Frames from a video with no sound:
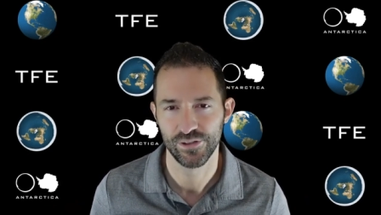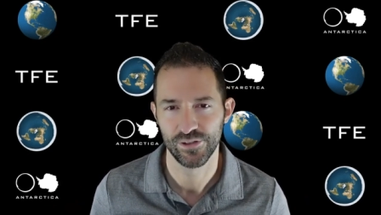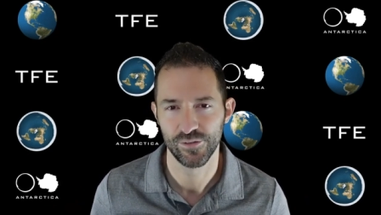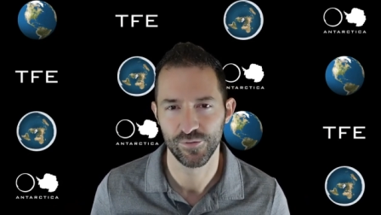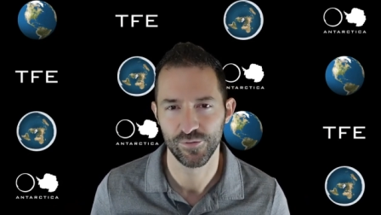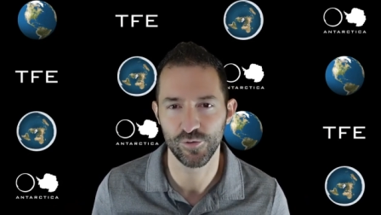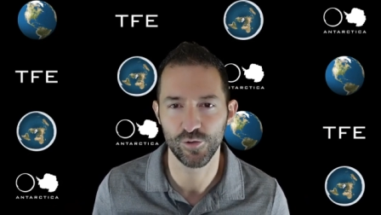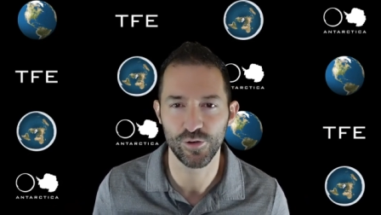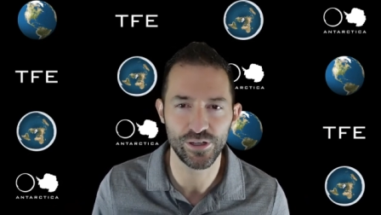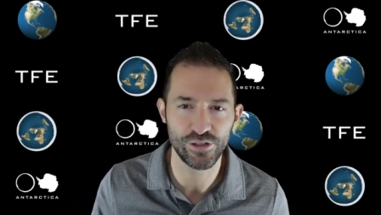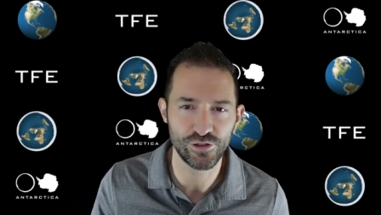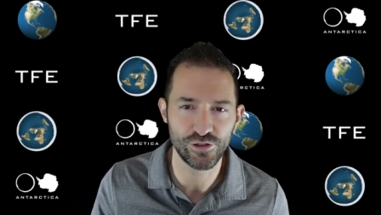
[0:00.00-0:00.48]

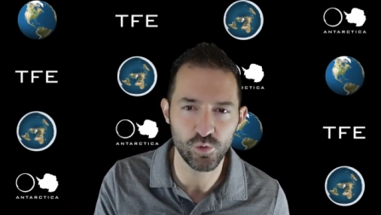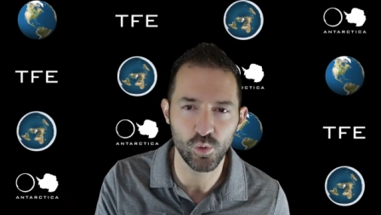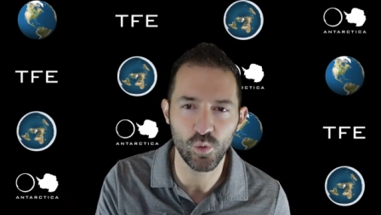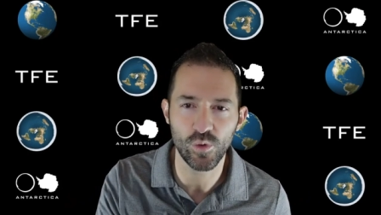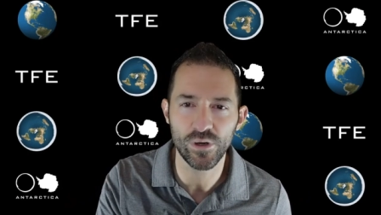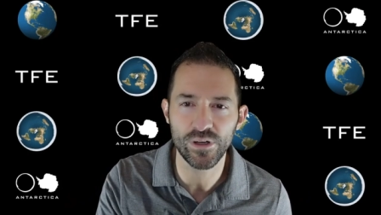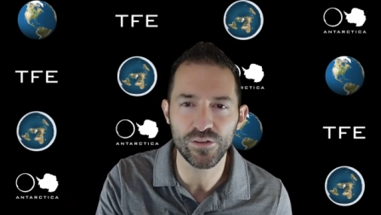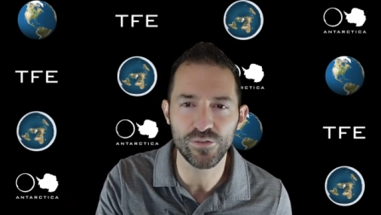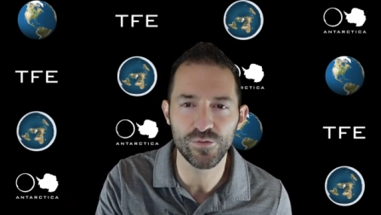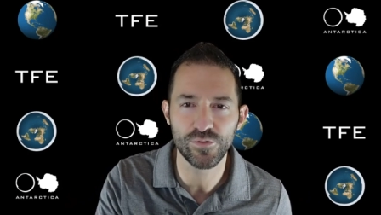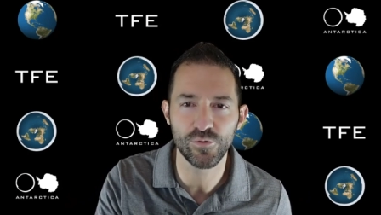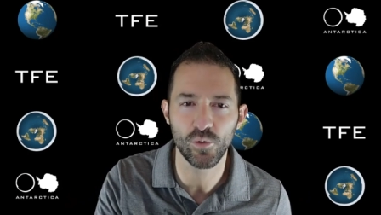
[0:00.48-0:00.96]
for a
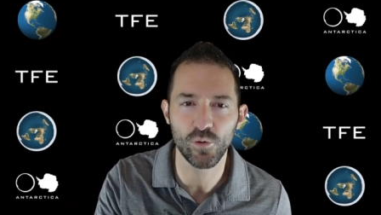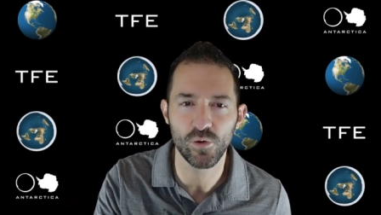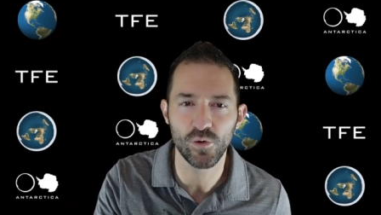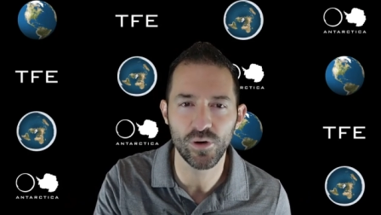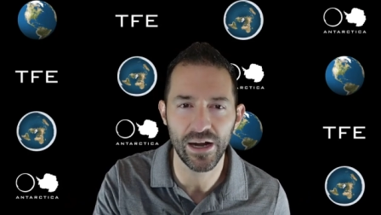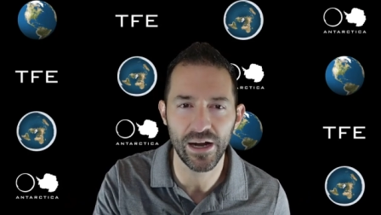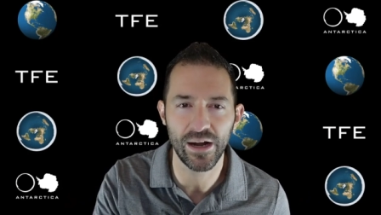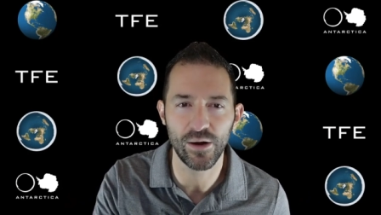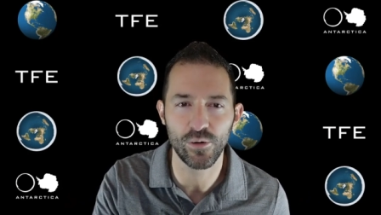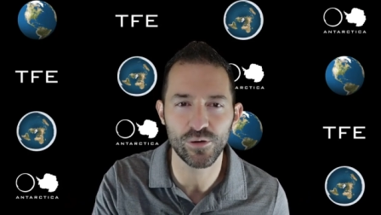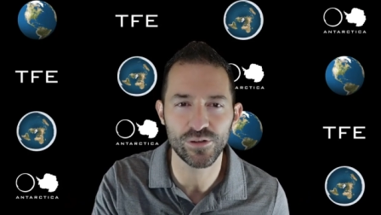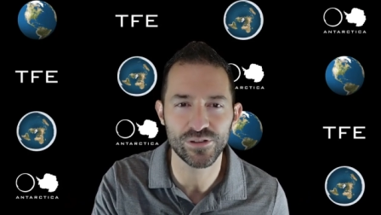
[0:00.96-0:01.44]

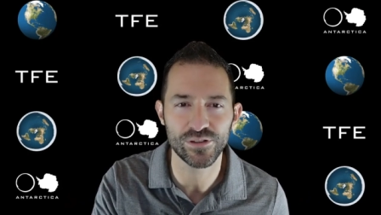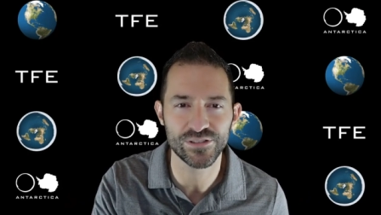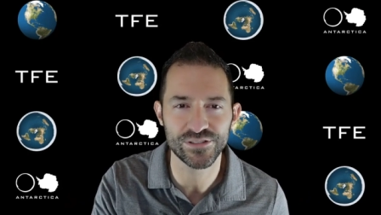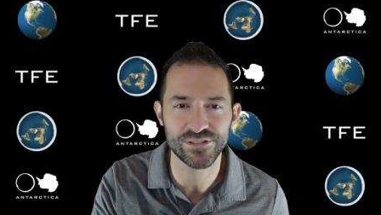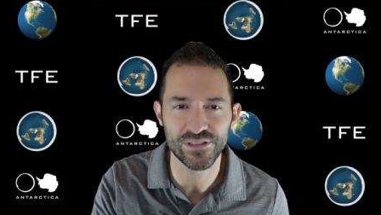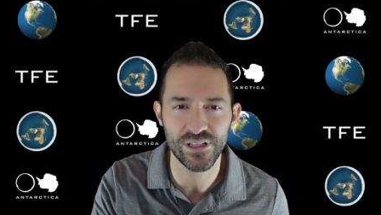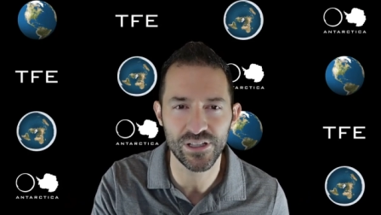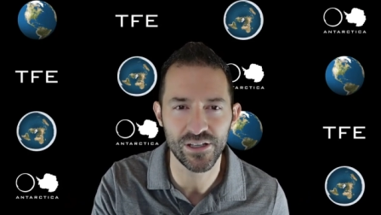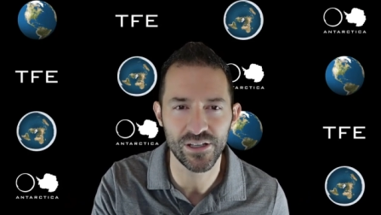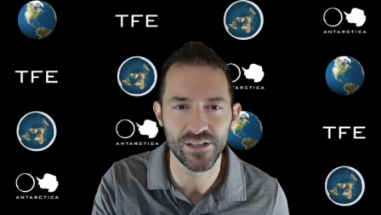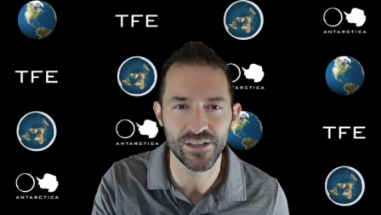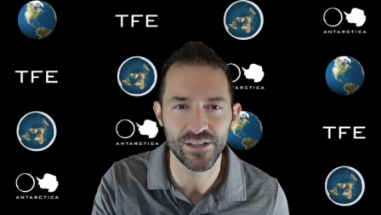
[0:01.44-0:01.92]
24-hour
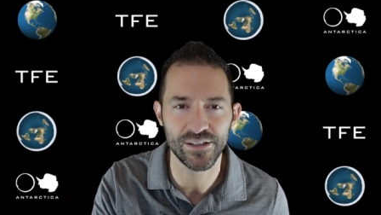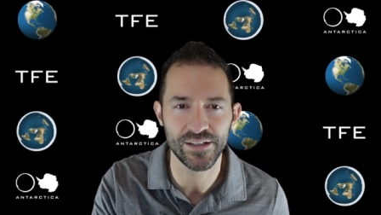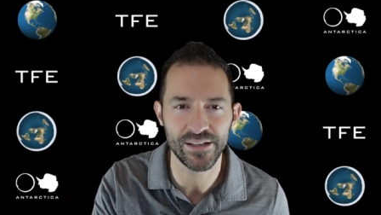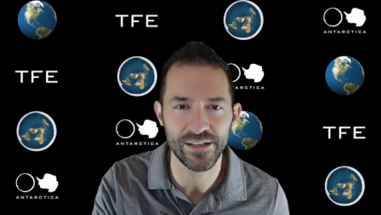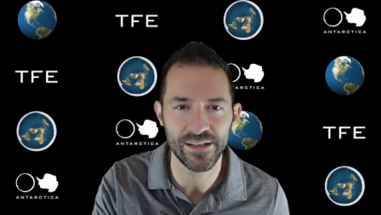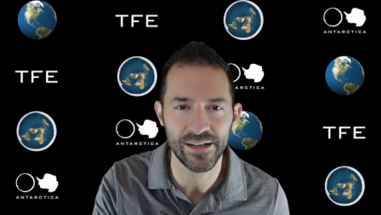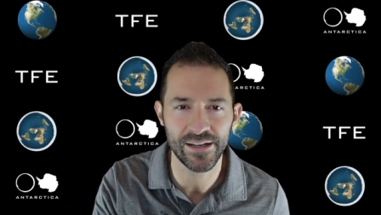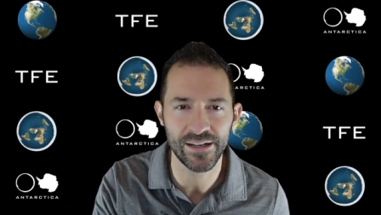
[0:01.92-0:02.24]
sun in